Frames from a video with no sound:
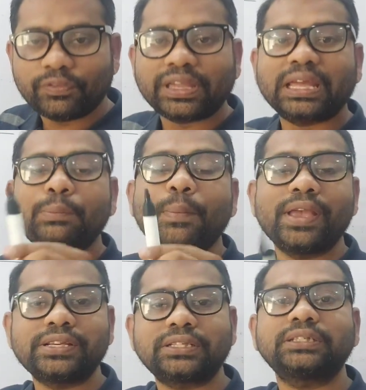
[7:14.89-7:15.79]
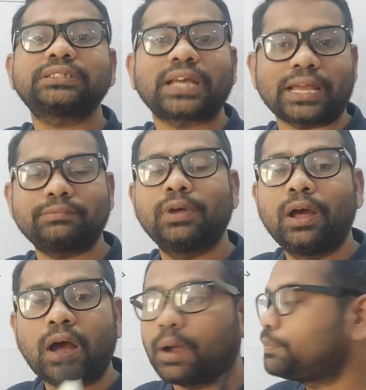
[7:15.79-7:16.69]
we can measure the time
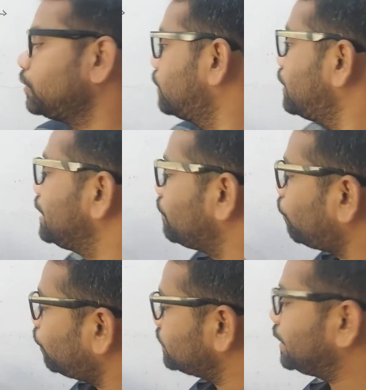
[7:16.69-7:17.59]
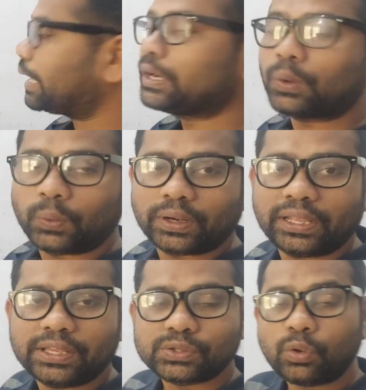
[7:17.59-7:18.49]
up to a second only.